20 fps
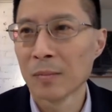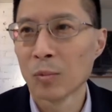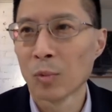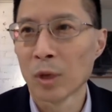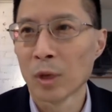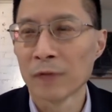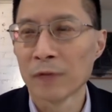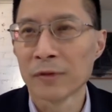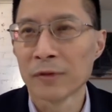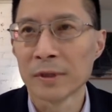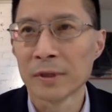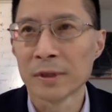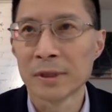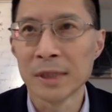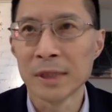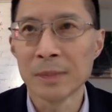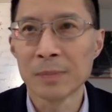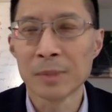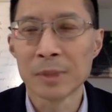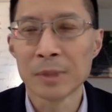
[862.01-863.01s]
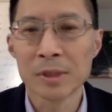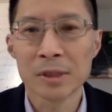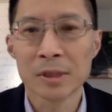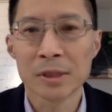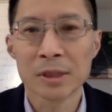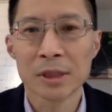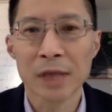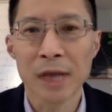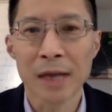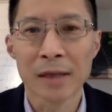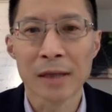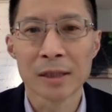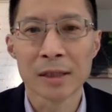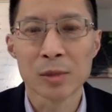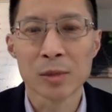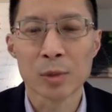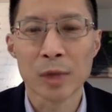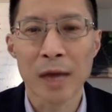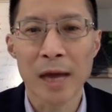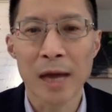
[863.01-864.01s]
one of the deepest challenges
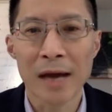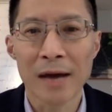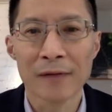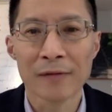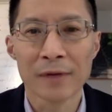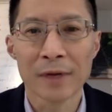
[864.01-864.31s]
we have.